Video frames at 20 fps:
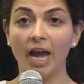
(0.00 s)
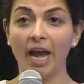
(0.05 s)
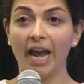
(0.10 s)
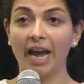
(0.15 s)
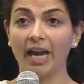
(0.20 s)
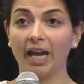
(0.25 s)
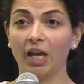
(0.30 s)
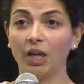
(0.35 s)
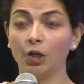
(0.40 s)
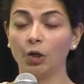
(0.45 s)

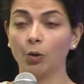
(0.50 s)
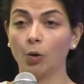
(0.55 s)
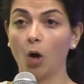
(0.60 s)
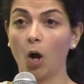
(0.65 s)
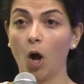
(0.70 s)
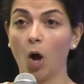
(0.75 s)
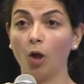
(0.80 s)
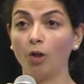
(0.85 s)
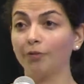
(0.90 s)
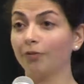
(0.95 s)
and
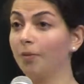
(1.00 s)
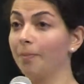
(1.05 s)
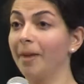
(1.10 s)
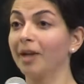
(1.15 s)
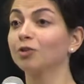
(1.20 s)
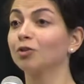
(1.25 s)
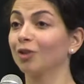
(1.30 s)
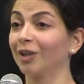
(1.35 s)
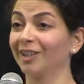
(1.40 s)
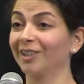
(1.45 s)
all of the
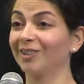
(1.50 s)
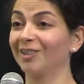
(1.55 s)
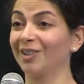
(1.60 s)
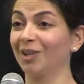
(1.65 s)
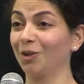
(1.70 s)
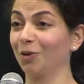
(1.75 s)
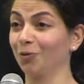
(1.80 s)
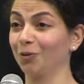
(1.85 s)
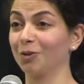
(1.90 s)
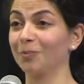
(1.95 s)
metrics that
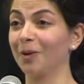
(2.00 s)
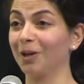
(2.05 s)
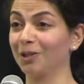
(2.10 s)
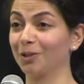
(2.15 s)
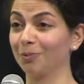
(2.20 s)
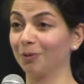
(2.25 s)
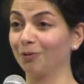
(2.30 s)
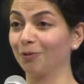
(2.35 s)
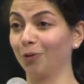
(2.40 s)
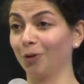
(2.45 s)
you're
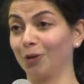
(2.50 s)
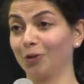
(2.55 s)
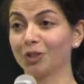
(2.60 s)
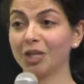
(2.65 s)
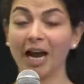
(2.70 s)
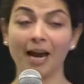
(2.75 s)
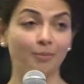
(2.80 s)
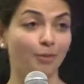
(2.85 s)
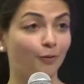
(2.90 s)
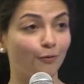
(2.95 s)
responsible for, your
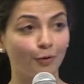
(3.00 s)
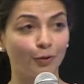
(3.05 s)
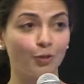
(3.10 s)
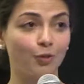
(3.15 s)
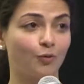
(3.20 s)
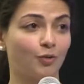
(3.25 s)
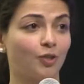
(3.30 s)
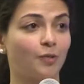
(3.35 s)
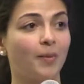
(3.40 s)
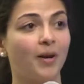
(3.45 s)
time to first
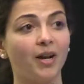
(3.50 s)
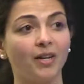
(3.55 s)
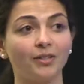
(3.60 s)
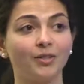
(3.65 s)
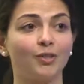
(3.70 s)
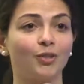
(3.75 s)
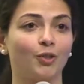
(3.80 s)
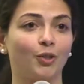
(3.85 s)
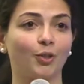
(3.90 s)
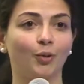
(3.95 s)

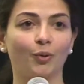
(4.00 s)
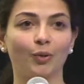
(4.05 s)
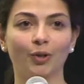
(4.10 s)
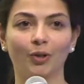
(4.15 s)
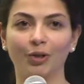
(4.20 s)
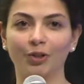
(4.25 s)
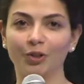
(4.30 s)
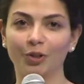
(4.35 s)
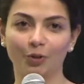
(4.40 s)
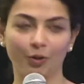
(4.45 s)
response,
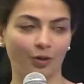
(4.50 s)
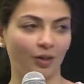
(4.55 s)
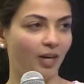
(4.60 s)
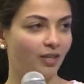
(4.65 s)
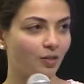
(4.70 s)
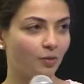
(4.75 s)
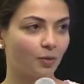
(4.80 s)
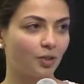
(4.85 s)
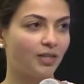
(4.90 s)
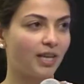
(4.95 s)
your
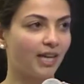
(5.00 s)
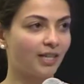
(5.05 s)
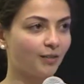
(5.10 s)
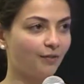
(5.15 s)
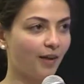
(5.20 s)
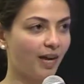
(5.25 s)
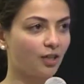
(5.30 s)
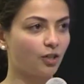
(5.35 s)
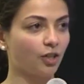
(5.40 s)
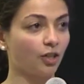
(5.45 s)
customer
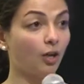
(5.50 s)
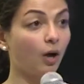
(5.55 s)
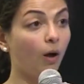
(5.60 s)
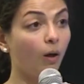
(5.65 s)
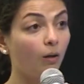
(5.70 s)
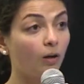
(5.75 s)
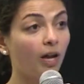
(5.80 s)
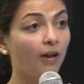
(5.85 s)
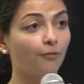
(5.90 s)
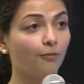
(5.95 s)
satisfaction,
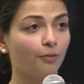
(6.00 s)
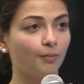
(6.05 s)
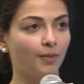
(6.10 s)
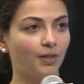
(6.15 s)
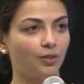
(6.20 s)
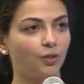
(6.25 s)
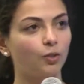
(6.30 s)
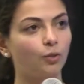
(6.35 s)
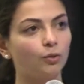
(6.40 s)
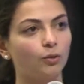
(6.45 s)
all come from
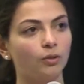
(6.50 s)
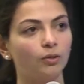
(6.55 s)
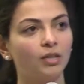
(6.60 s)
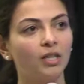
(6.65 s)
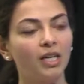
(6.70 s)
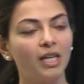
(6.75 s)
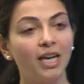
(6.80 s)
this tool.